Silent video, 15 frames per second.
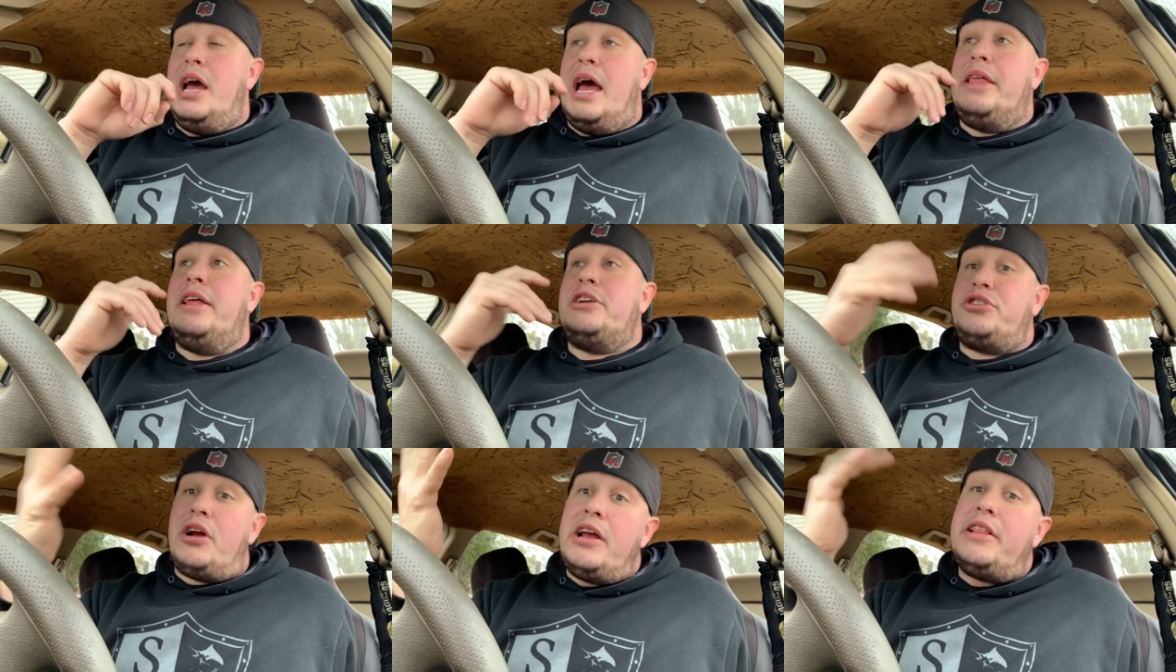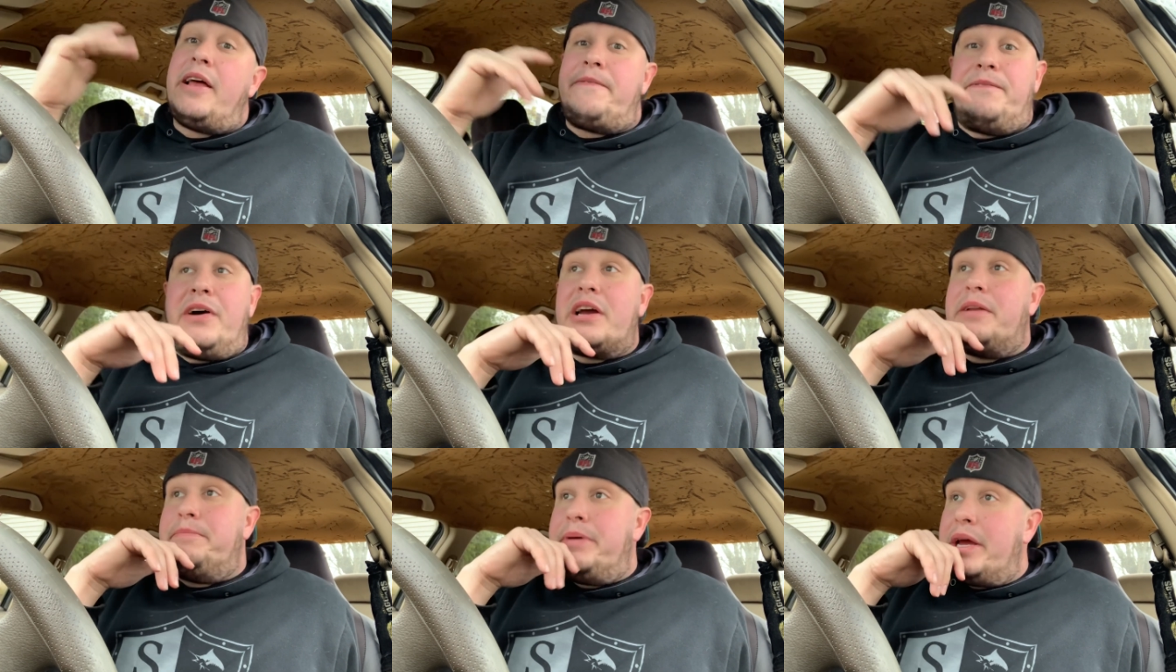and then trade that
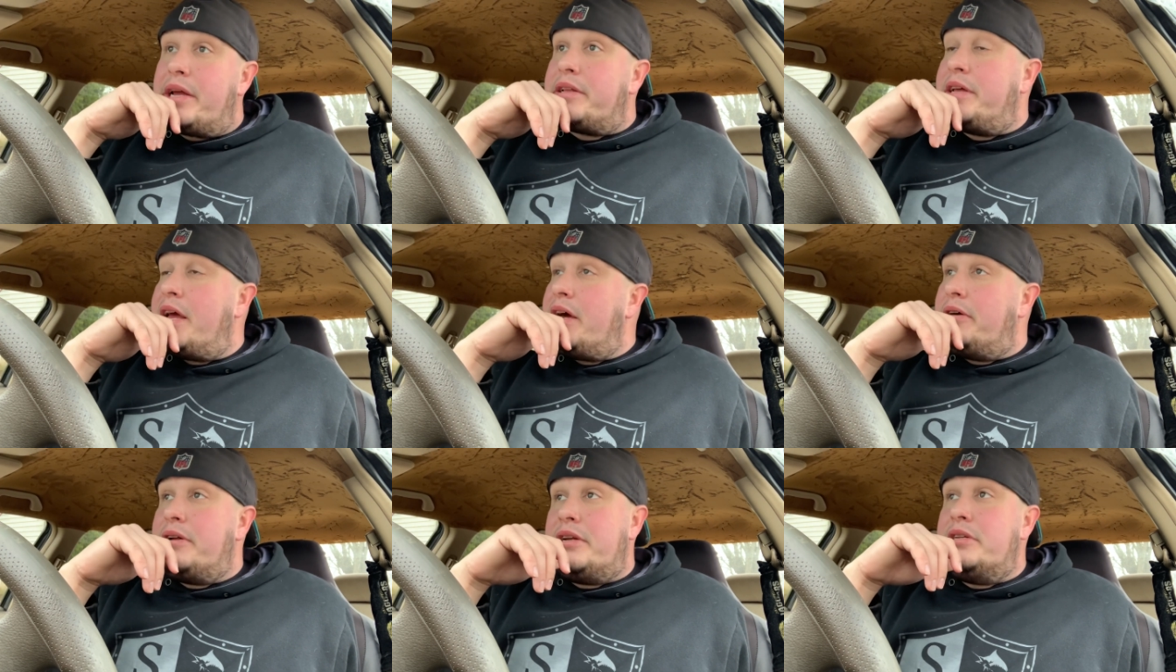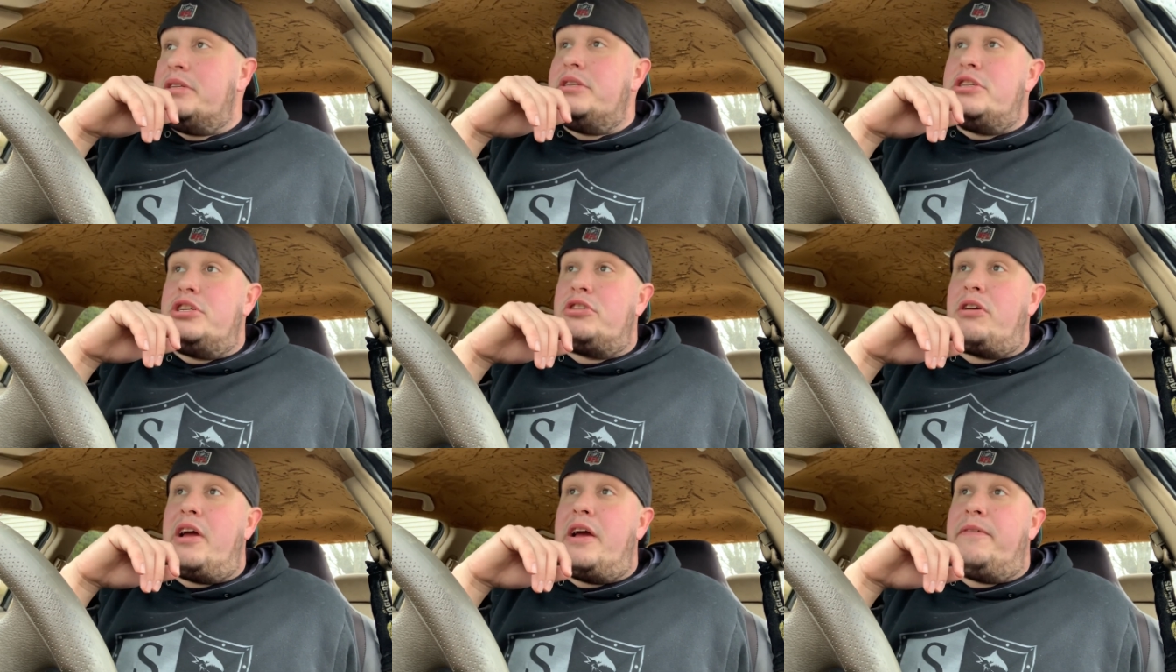fucking pick down and
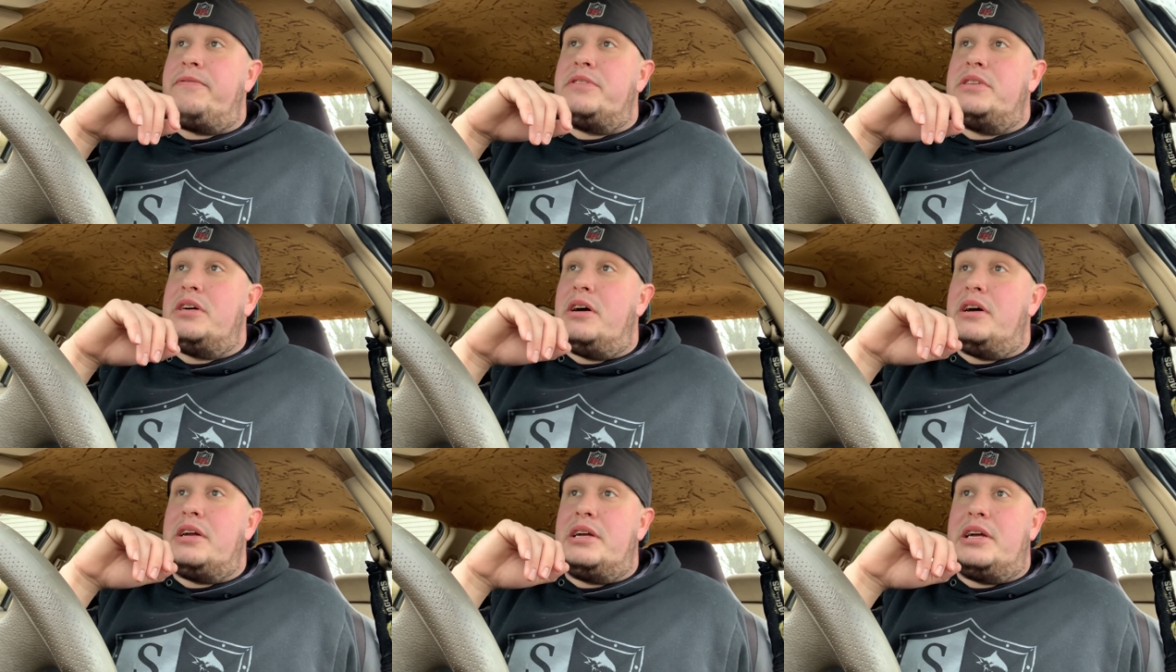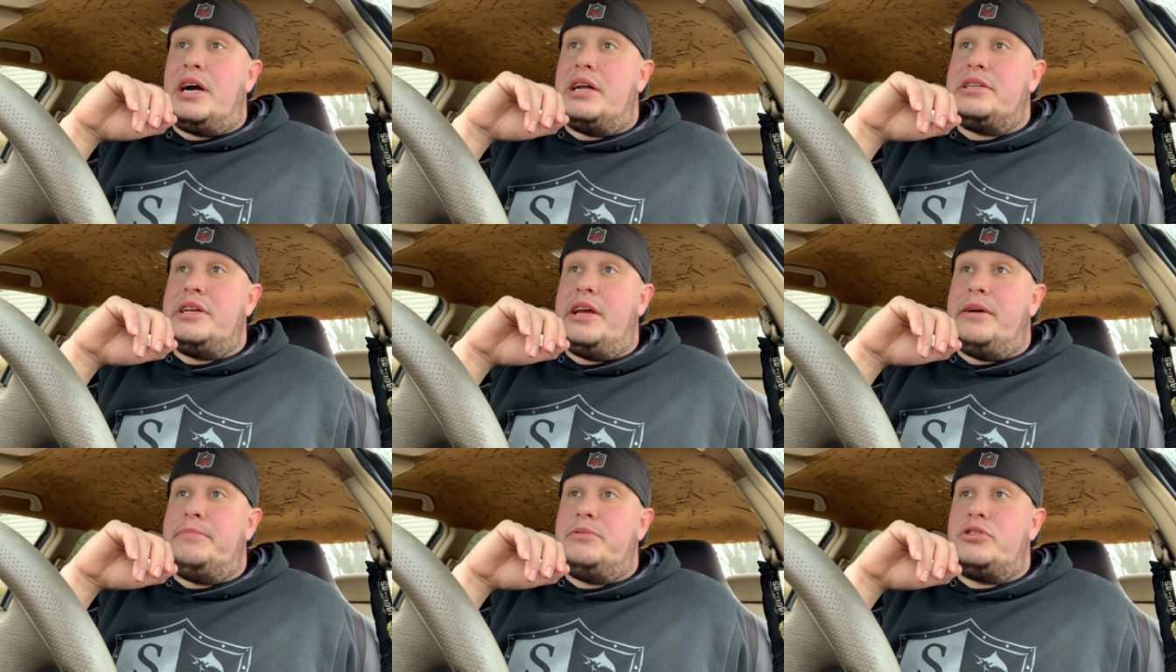draft uh,
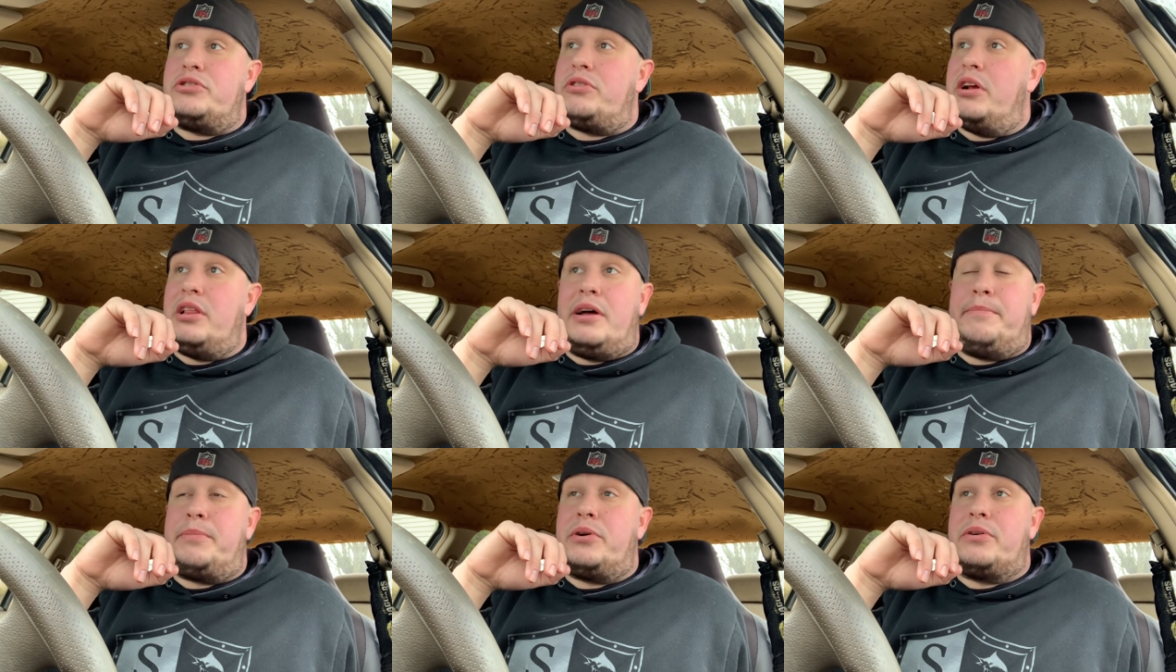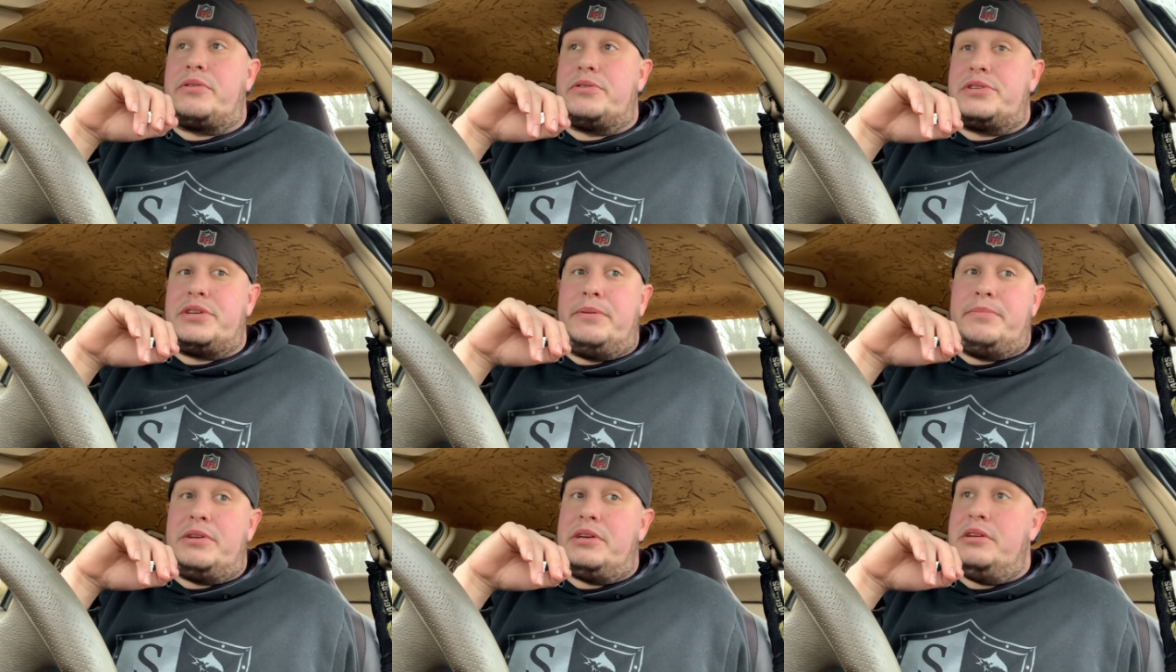goddamn Treylon Burke or
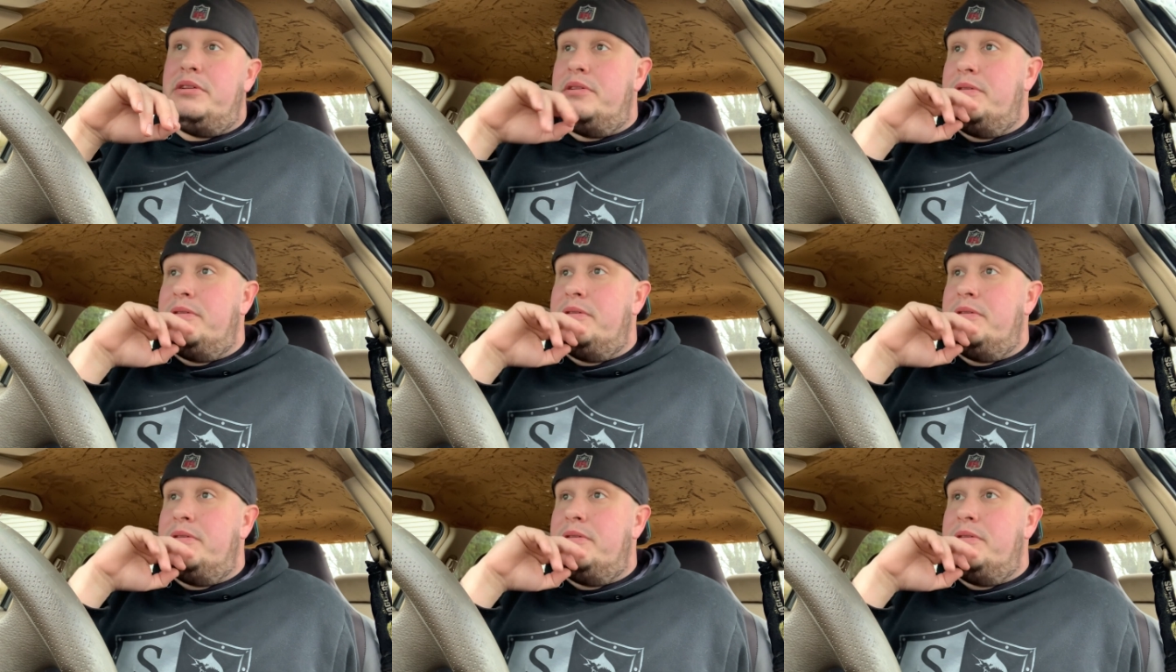something.